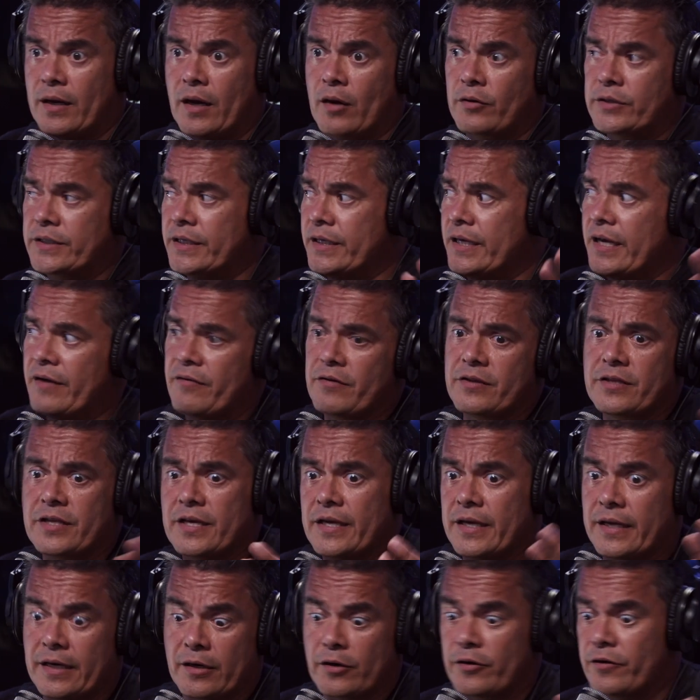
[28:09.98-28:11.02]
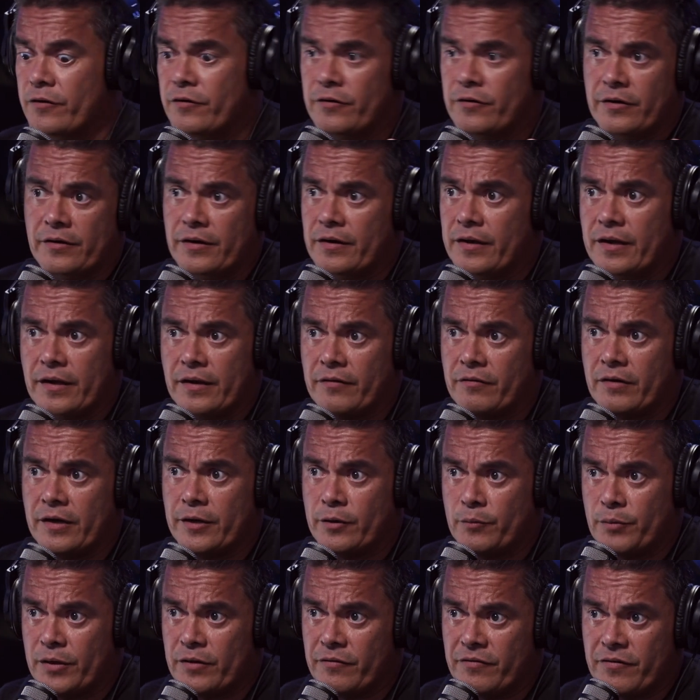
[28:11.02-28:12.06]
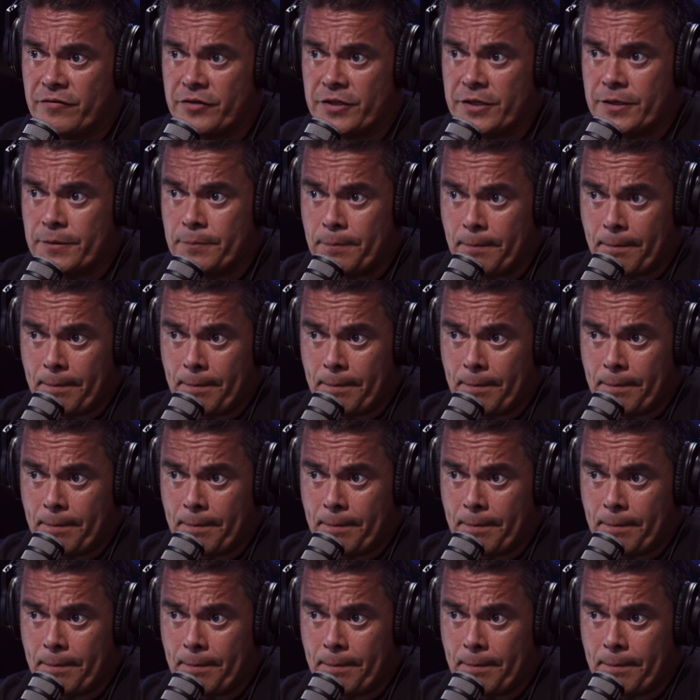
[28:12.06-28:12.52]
I'll take everything and learn a little bit of everything?